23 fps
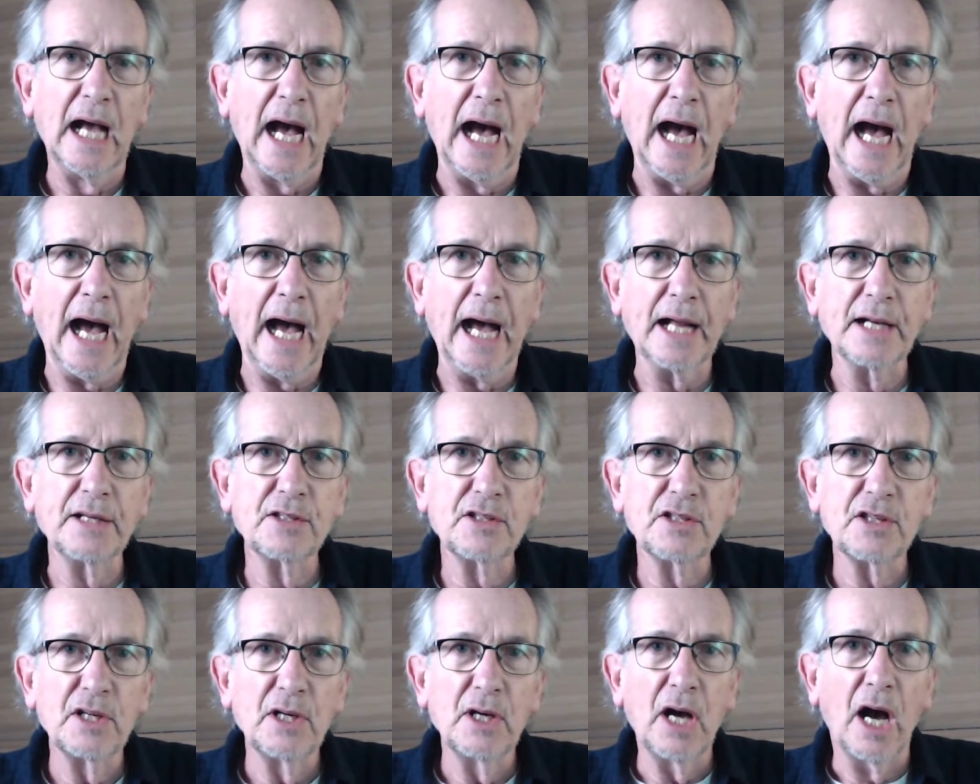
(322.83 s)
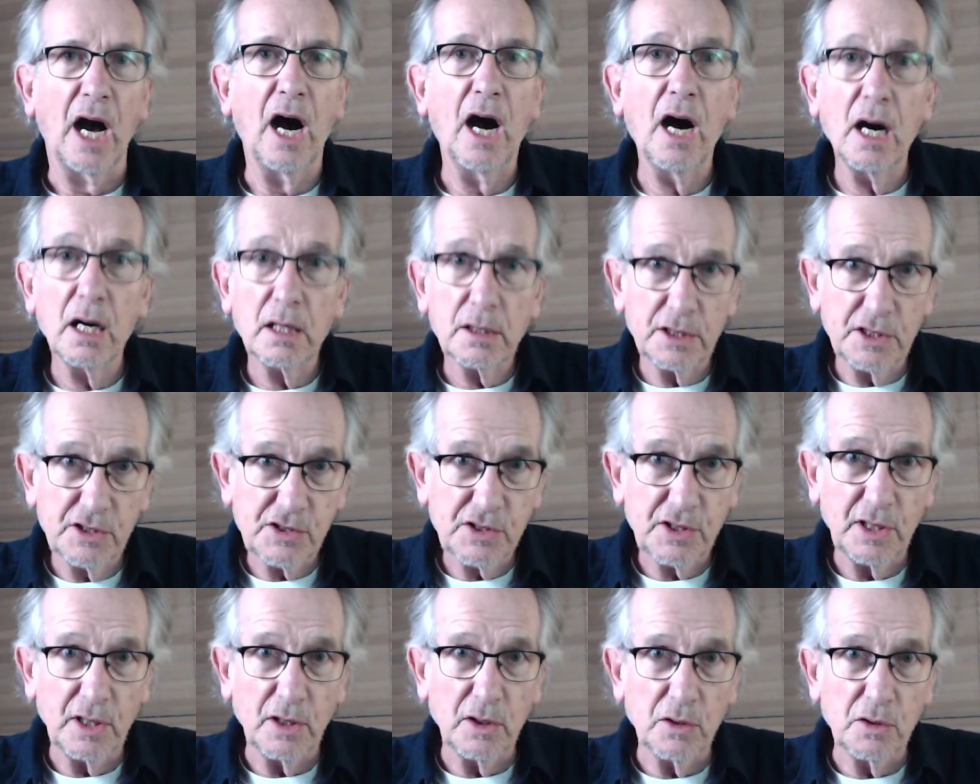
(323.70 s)
and harness
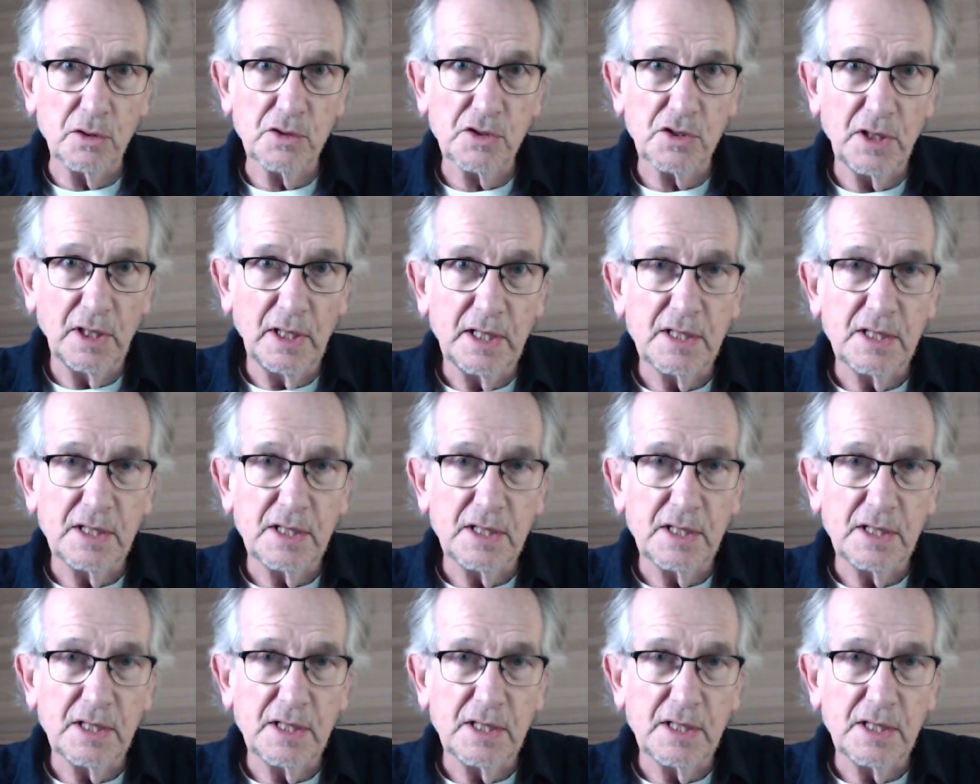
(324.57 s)
those